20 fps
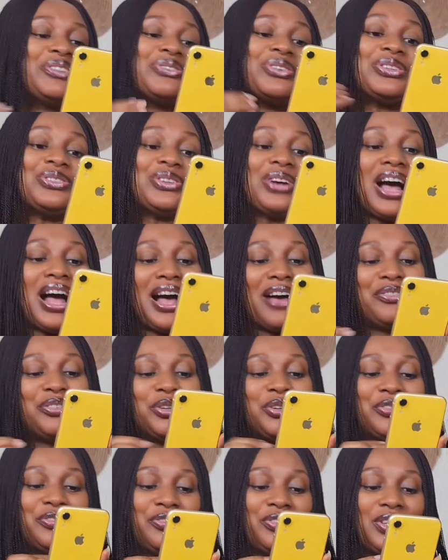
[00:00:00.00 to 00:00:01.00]
once you have
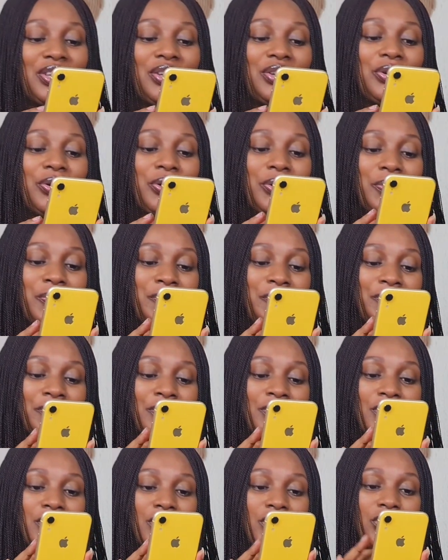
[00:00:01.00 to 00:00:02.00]
your video,
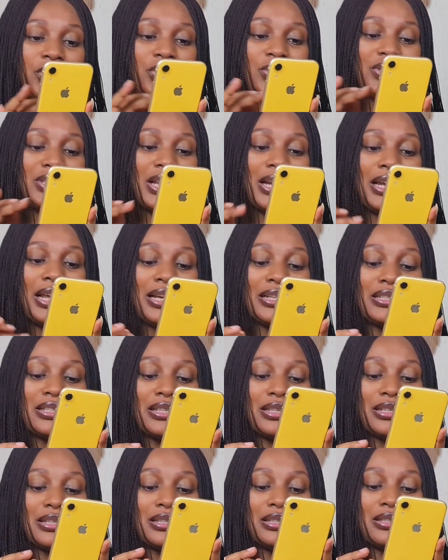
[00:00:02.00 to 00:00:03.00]
you
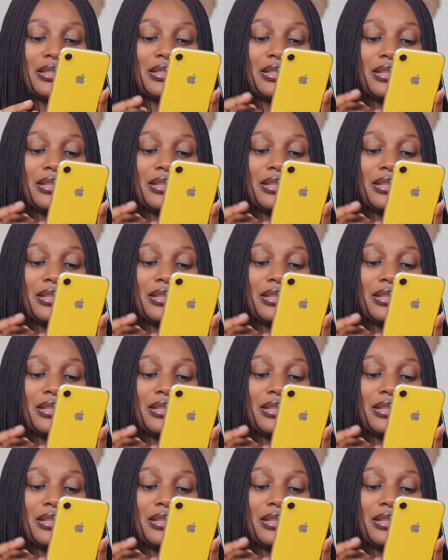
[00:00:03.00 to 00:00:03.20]
select it,